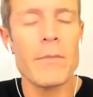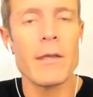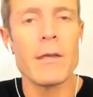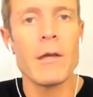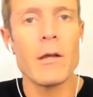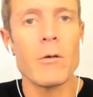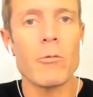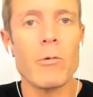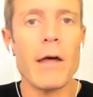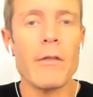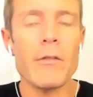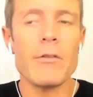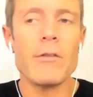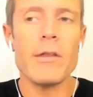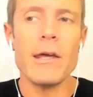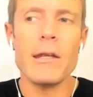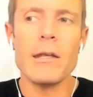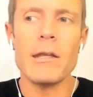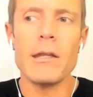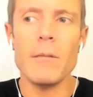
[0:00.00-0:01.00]
rather
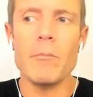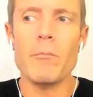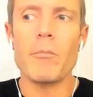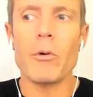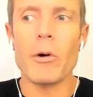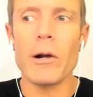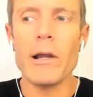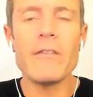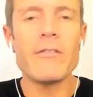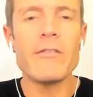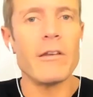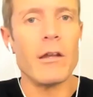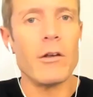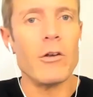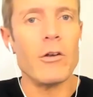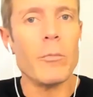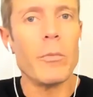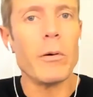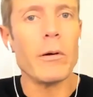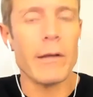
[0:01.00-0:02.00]
than embracing a
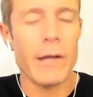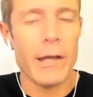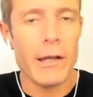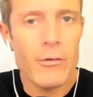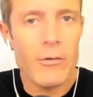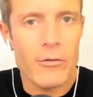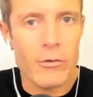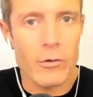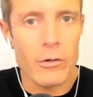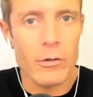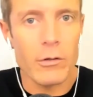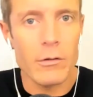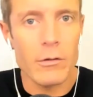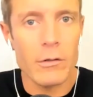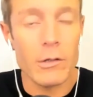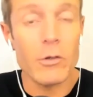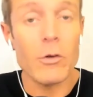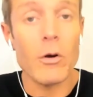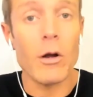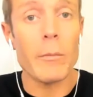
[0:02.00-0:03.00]
new potential, a
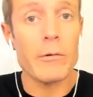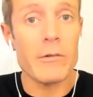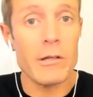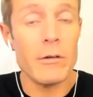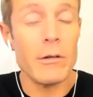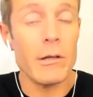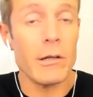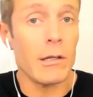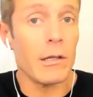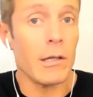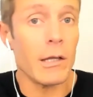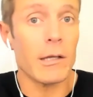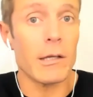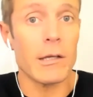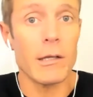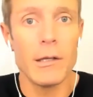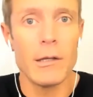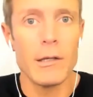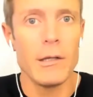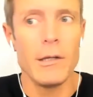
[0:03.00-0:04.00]
new opportunity, like
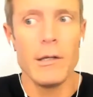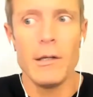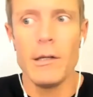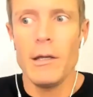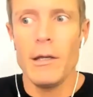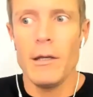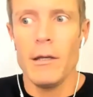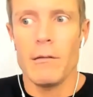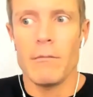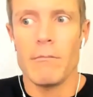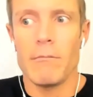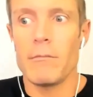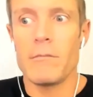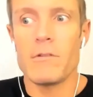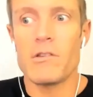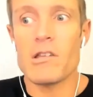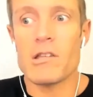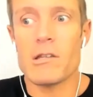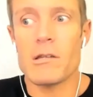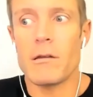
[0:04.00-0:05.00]

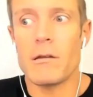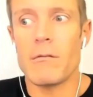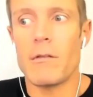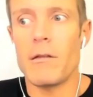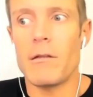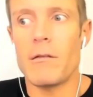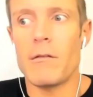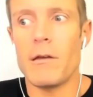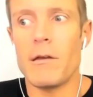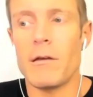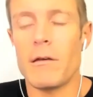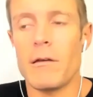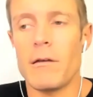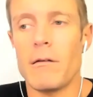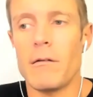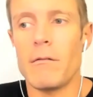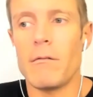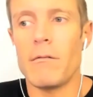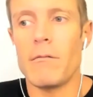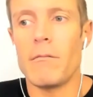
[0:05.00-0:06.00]
just the
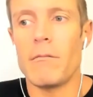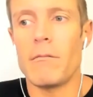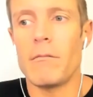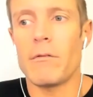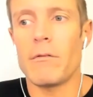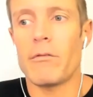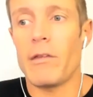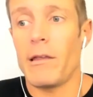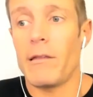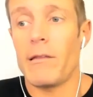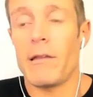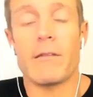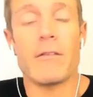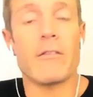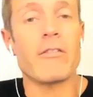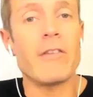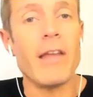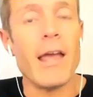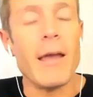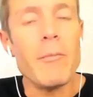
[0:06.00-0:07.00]
say, like the
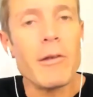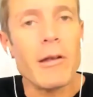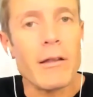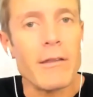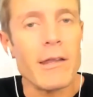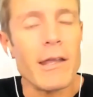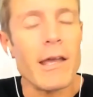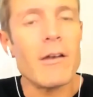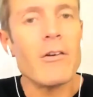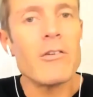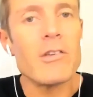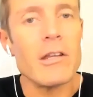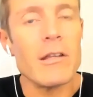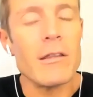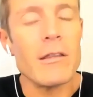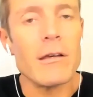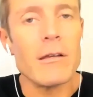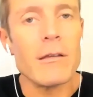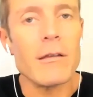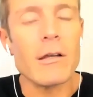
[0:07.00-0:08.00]
stamina, the energy,
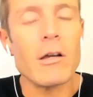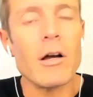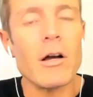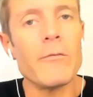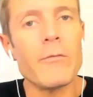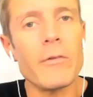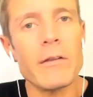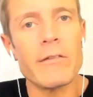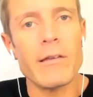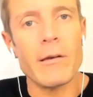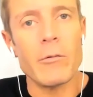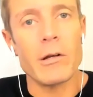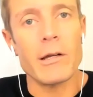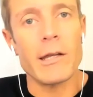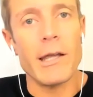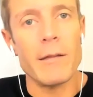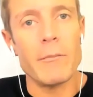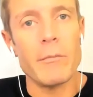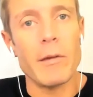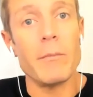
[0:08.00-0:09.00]
the confidence I would have
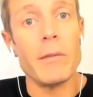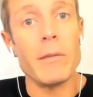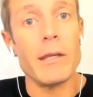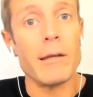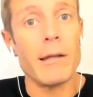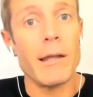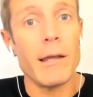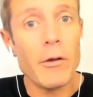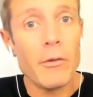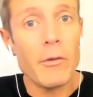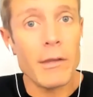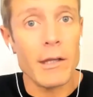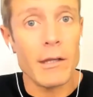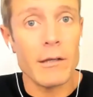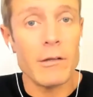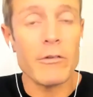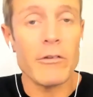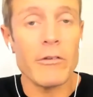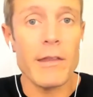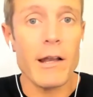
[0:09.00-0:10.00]
gained by being healthy and
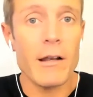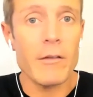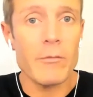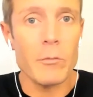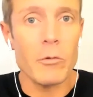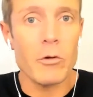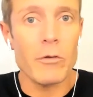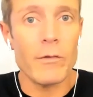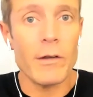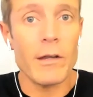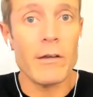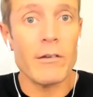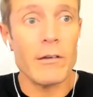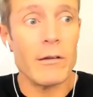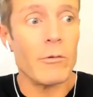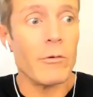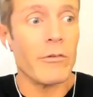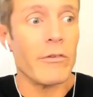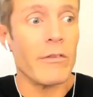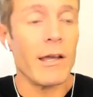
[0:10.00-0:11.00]
using that as my motivation. It
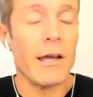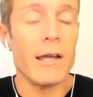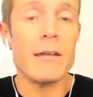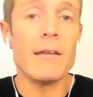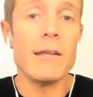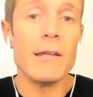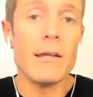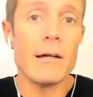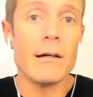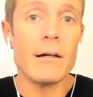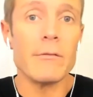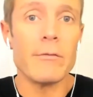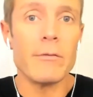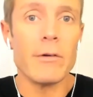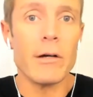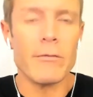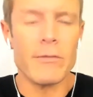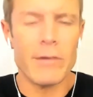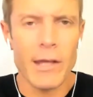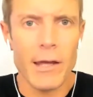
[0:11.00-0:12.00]
was the idea of
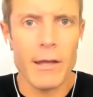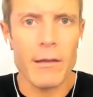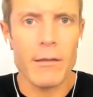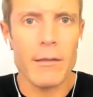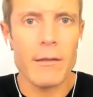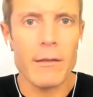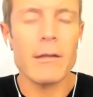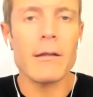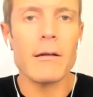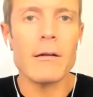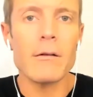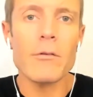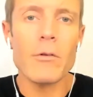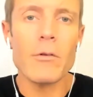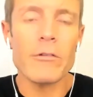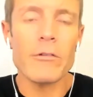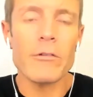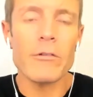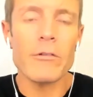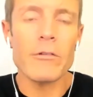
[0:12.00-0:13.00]
death,
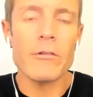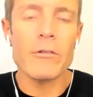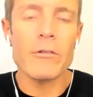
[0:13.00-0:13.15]
those suicidal